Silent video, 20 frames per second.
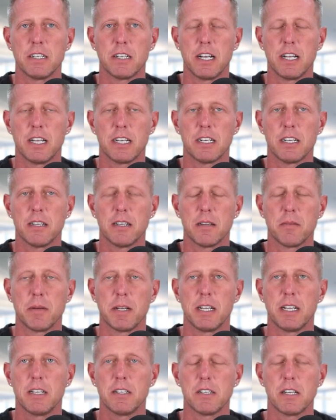So I like to think
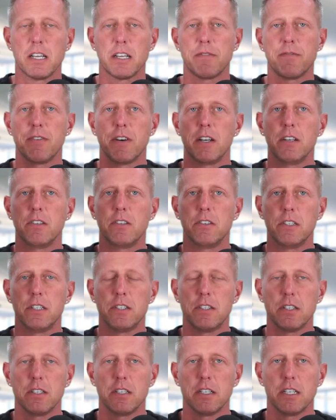about that. Like funnel
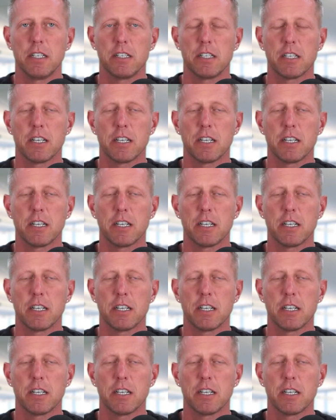is